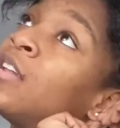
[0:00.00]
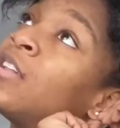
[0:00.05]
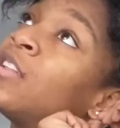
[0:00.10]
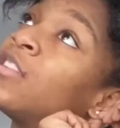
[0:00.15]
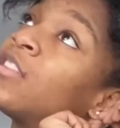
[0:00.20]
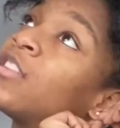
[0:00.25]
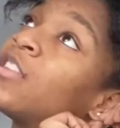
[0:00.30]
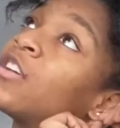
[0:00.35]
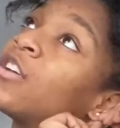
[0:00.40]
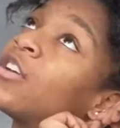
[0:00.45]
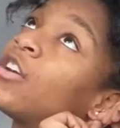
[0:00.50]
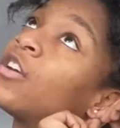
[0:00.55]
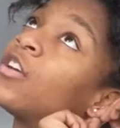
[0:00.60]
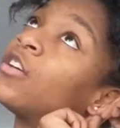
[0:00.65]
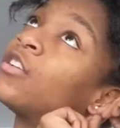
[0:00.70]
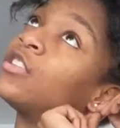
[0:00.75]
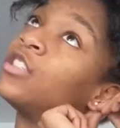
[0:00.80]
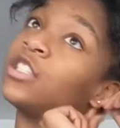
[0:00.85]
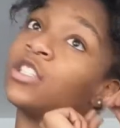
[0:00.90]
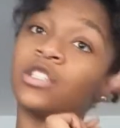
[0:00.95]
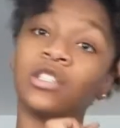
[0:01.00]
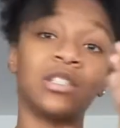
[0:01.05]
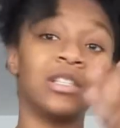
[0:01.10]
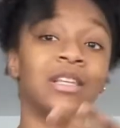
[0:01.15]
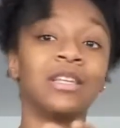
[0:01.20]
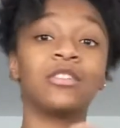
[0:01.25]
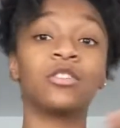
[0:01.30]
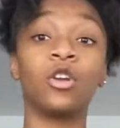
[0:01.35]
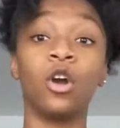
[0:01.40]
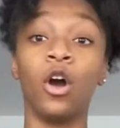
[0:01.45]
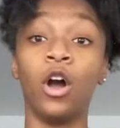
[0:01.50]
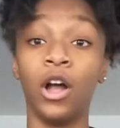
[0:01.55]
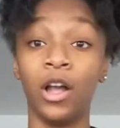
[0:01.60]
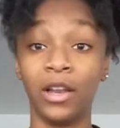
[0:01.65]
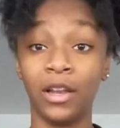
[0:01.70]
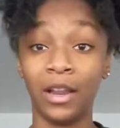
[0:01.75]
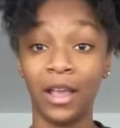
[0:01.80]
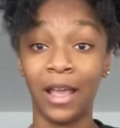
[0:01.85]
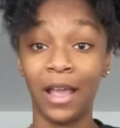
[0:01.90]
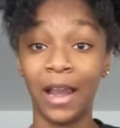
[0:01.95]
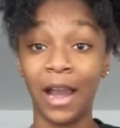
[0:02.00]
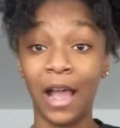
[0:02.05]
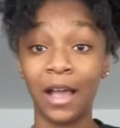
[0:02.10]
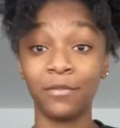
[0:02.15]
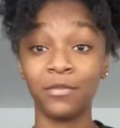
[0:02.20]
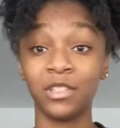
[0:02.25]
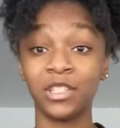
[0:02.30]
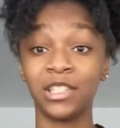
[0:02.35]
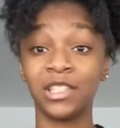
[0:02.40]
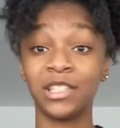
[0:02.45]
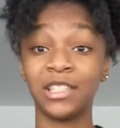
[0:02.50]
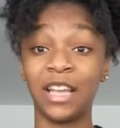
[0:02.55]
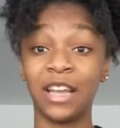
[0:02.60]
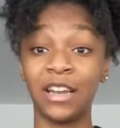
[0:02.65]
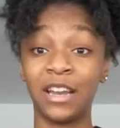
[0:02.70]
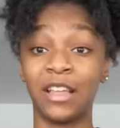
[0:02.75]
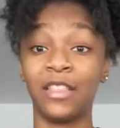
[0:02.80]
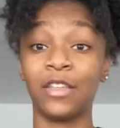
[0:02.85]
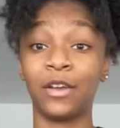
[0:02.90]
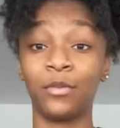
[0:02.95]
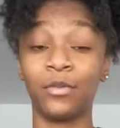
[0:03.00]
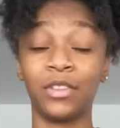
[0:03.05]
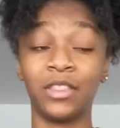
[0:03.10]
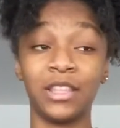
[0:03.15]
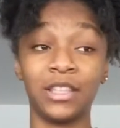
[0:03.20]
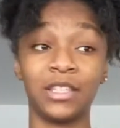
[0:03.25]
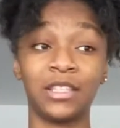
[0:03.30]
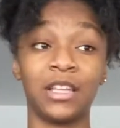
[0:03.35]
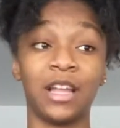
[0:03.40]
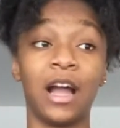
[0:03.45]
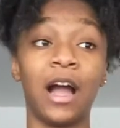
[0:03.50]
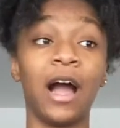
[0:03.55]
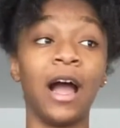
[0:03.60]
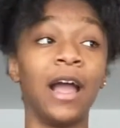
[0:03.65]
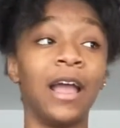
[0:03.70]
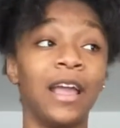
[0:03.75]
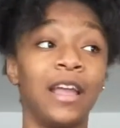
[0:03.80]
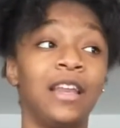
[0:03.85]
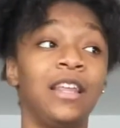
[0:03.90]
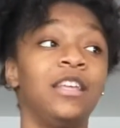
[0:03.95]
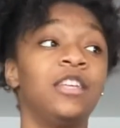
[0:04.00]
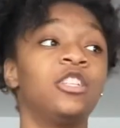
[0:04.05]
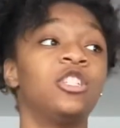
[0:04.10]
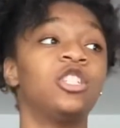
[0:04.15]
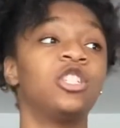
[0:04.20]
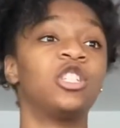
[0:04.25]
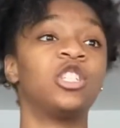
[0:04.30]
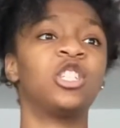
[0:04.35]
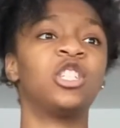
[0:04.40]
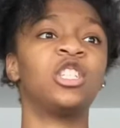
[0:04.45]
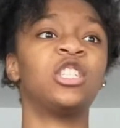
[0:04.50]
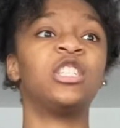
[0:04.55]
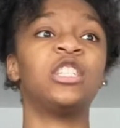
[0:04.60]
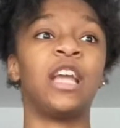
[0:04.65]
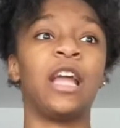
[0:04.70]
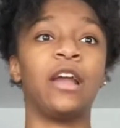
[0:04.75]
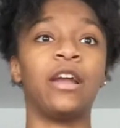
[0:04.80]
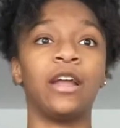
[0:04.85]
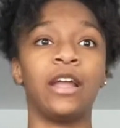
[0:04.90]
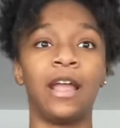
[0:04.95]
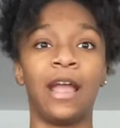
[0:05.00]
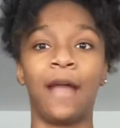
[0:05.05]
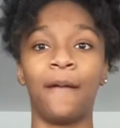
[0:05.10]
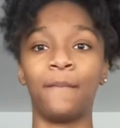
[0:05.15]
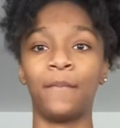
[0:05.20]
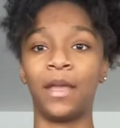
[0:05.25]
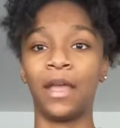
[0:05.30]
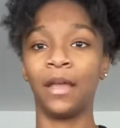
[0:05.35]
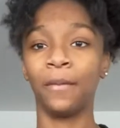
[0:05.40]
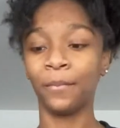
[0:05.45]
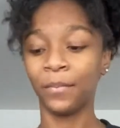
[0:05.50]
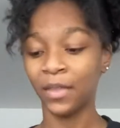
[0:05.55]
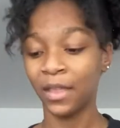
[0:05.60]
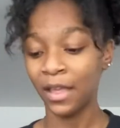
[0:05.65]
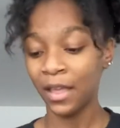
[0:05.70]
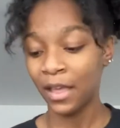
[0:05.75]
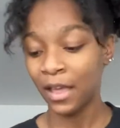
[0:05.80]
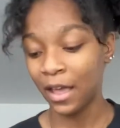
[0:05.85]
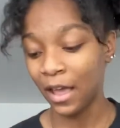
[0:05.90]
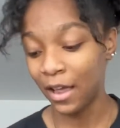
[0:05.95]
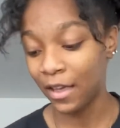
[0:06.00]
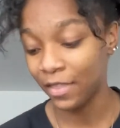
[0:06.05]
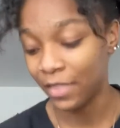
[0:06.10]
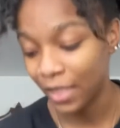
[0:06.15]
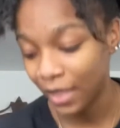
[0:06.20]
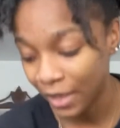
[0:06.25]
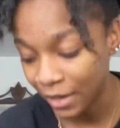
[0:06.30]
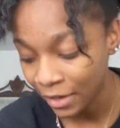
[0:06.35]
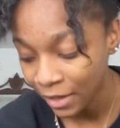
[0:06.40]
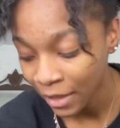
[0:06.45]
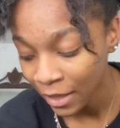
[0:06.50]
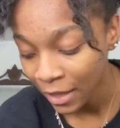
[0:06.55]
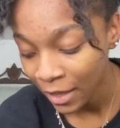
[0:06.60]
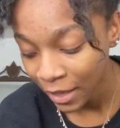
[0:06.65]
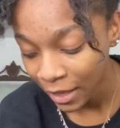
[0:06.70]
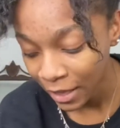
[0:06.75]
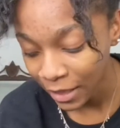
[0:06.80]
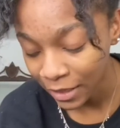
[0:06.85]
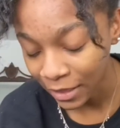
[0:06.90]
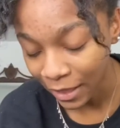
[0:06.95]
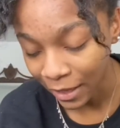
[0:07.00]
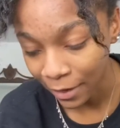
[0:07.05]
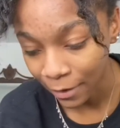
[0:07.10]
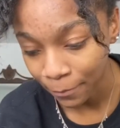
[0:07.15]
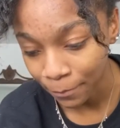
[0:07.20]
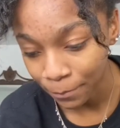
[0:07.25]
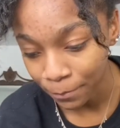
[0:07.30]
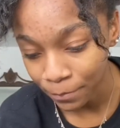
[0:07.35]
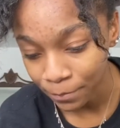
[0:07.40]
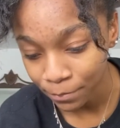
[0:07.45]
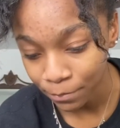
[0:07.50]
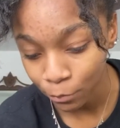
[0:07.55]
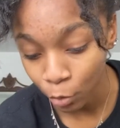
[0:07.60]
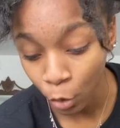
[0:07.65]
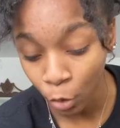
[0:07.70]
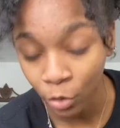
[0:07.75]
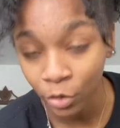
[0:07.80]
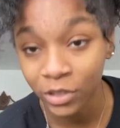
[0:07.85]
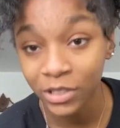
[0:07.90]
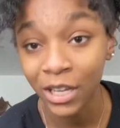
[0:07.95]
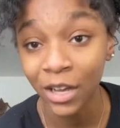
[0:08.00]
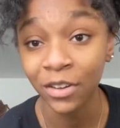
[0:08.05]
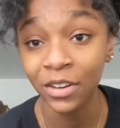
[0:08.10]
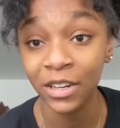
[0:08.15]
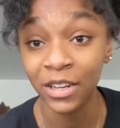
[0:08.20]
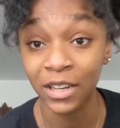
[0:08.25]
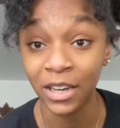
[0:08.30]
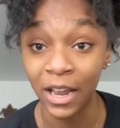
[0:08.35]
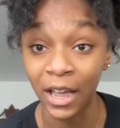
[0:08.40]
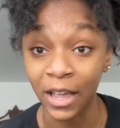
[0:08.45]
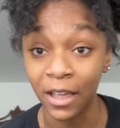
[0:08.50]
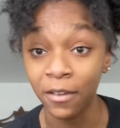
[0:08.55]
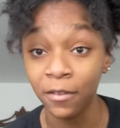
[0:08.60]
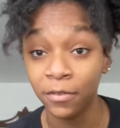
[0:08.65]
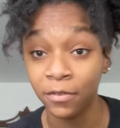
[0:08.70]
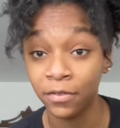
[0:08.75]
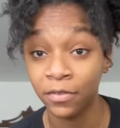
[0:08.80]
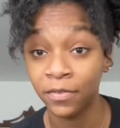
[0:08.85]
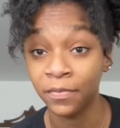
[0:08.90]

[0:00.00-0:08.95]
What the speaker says: the girl just is gone. And I'm just standing there with this guy and he's just staring at me. And then he like pulls out a knife